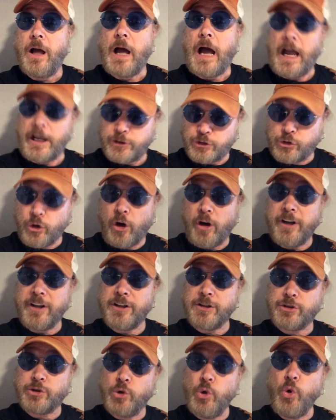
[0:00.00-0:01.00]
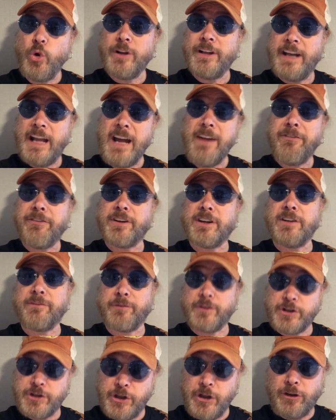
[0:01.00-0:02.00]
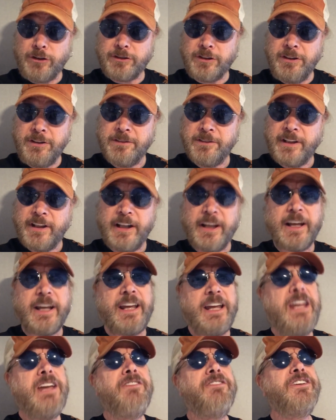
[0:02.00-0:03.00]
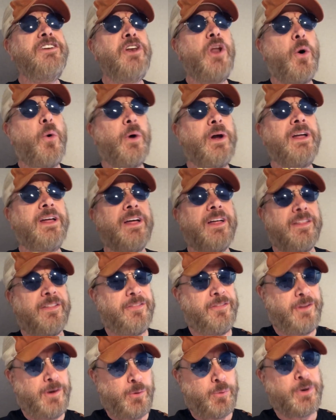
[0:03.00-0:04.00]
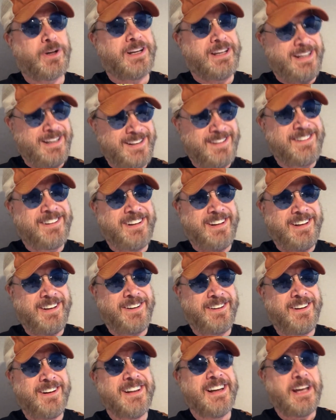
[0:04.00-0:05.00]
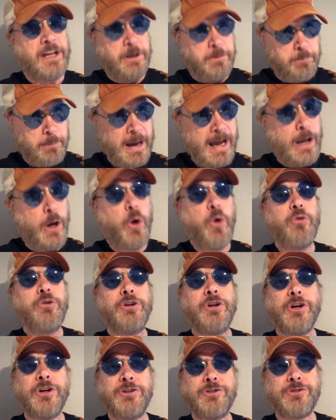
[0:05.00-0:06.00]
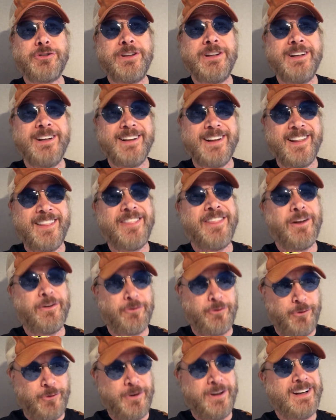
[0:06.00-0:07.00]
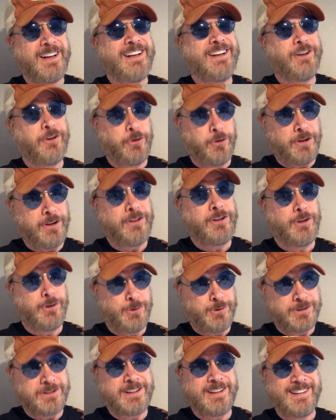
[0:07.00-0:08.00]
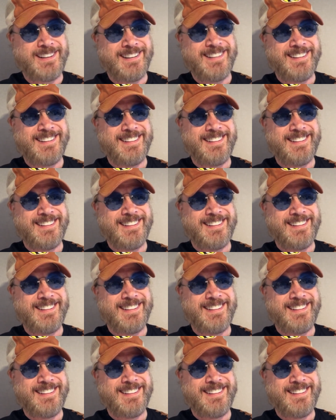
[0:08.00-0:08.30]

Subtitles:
I started a school in Africa for children, even knowing there were kids here in my own country that really could have used it.